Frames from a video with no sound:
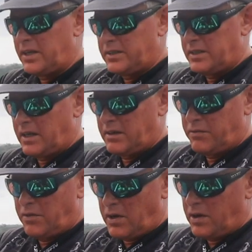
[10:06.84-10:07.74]
understand.
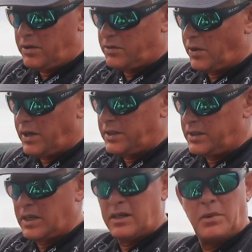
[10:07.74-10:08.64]
Very good quality
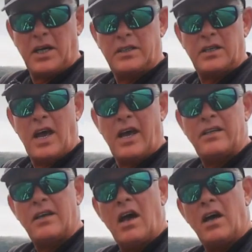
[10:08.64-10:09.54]
chatterbaits
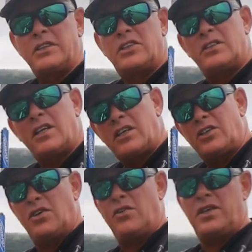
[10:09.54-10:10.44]
at
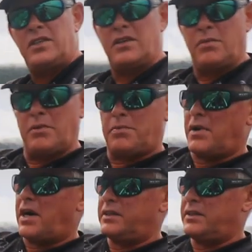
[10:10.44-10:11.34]
such a reasonable
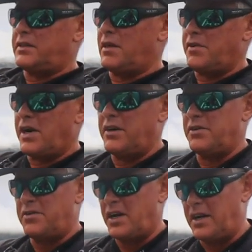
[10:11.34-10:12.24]
price, just over
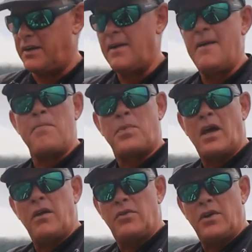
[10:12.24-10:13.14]
100 rand.
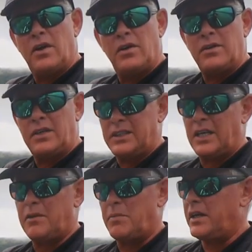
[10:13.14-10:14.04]
And if you know the
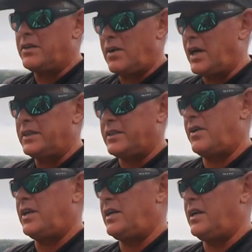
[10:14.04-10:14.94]
chatterbait craze
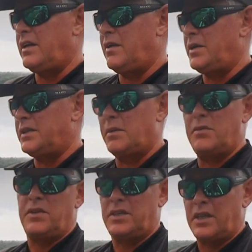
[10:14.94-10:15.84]
currently, I mean, some
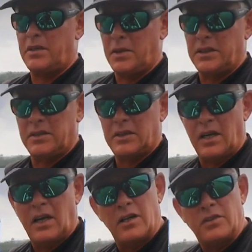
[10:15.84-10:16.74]
of the chatterbaits are
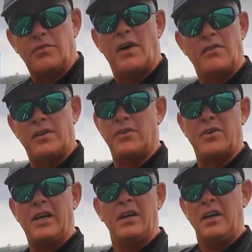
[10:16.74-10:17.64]
selling close to 500
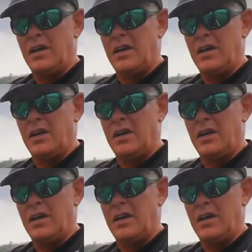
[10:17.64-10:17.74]
rand.